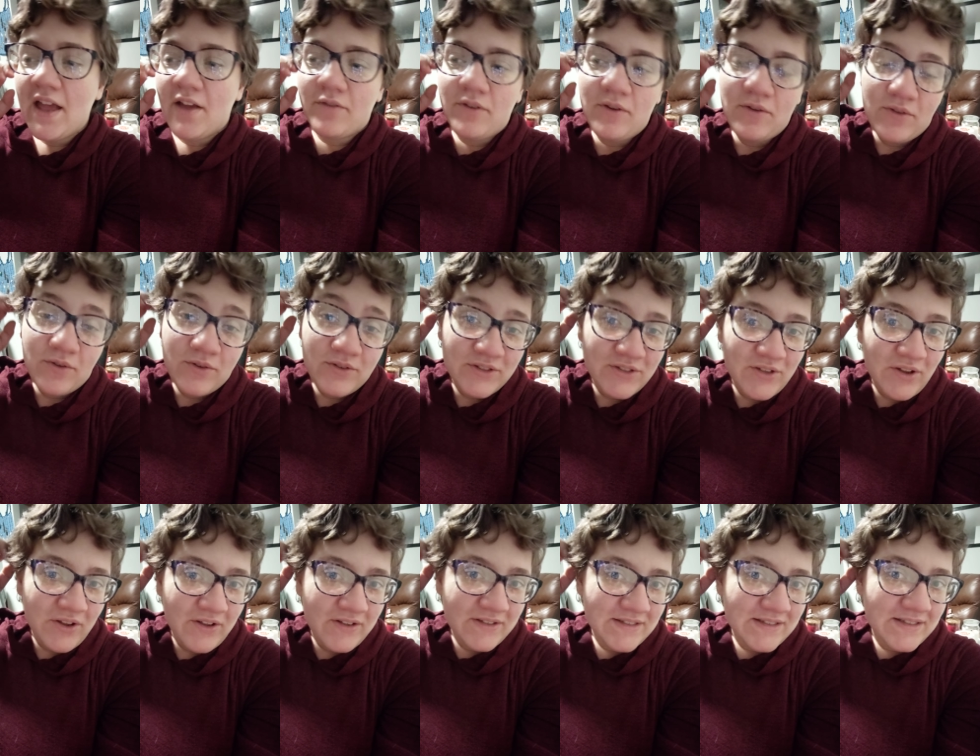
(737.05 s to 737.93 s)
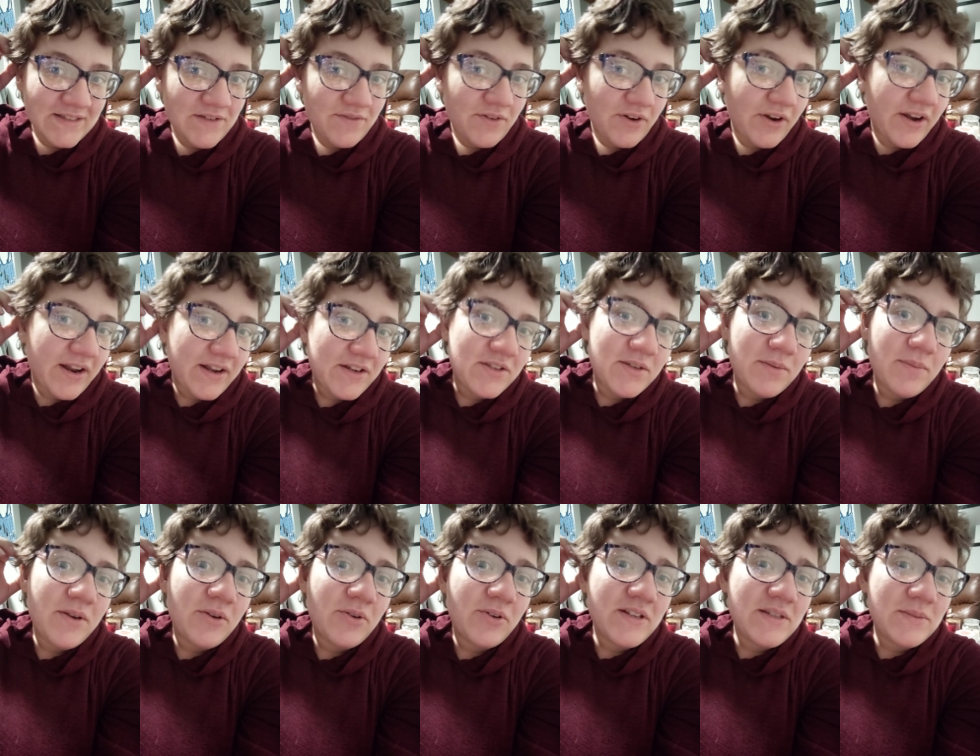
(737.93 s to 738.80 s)
A few of those dolls and stuff are gonna
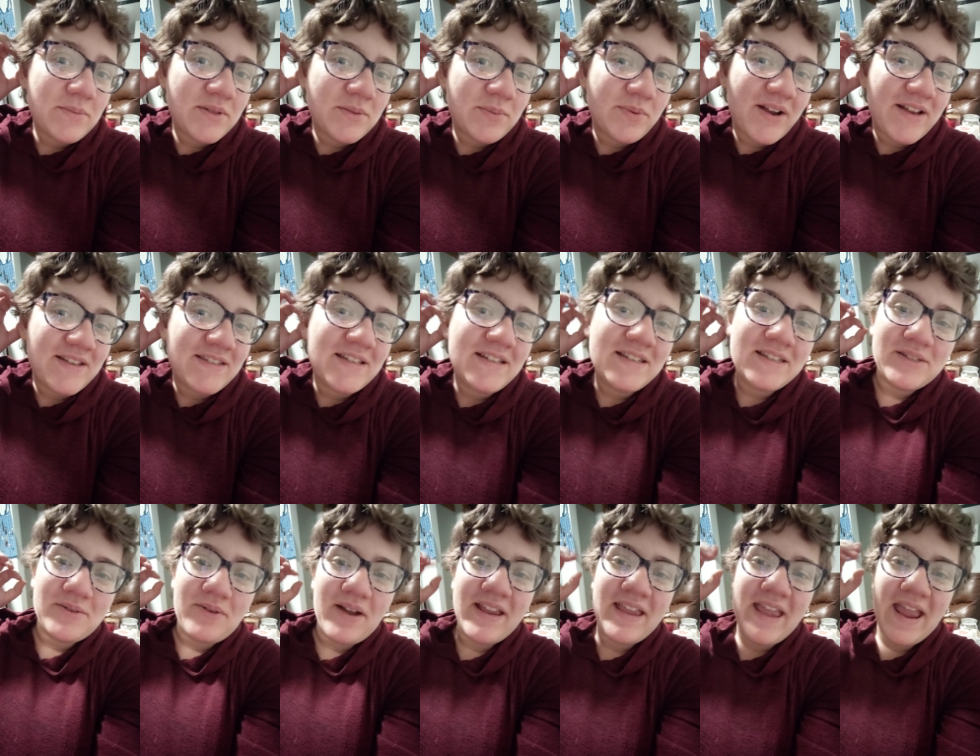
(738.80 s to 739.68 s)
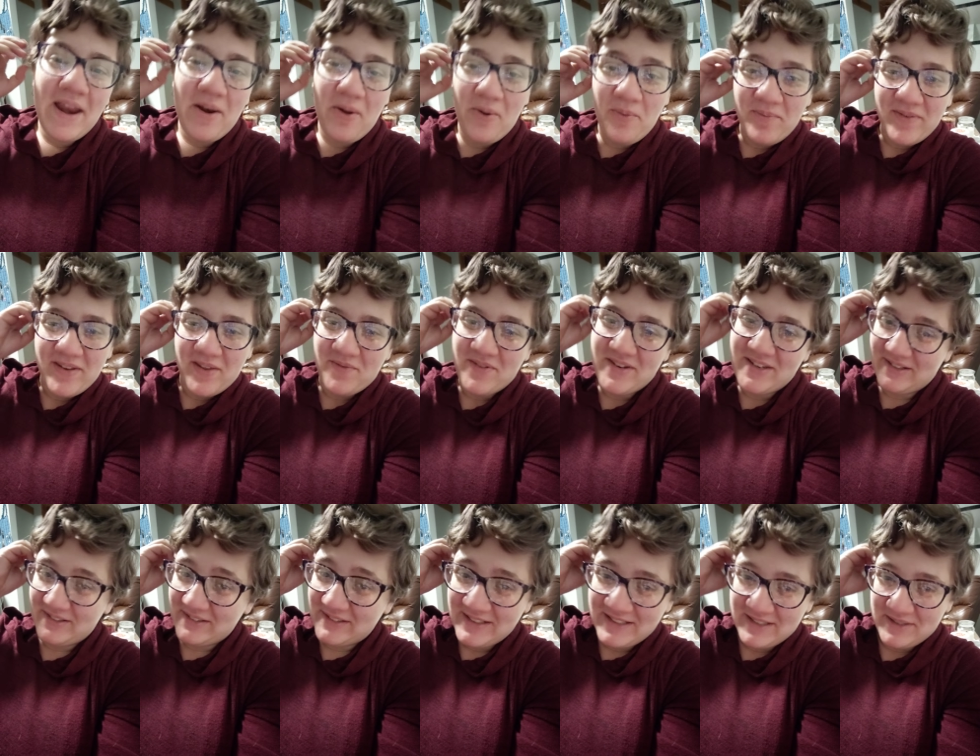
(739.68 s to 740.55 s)
actually be Christmas presents, so I can't open them
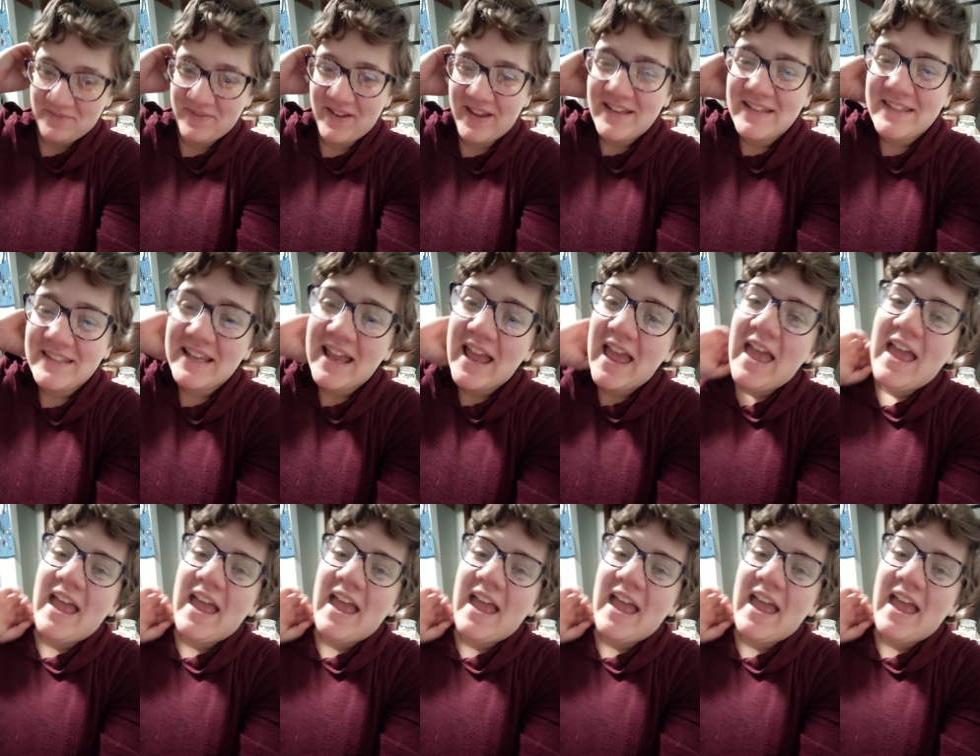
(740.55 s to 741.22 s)
until Christmas.